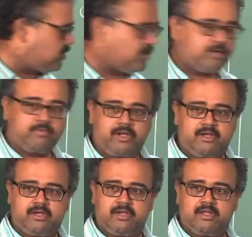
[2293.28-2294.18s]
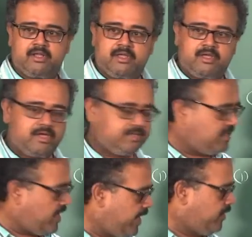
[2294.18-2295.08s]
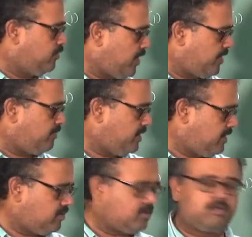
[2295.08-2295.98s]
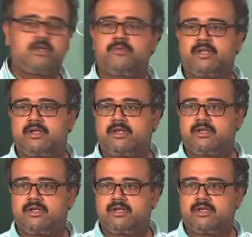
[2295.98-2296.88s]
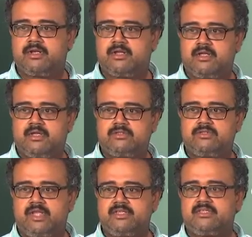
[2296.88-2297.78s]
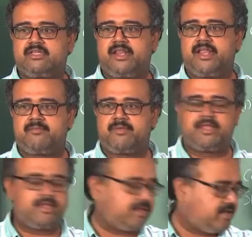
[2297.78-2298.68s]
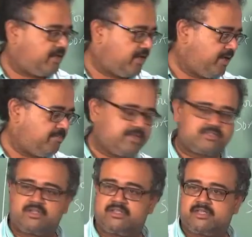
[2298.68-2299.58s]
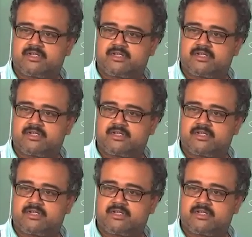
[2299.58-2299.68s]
colon 1 and then I2 I1 colon 1. So I will just create my tree based on that.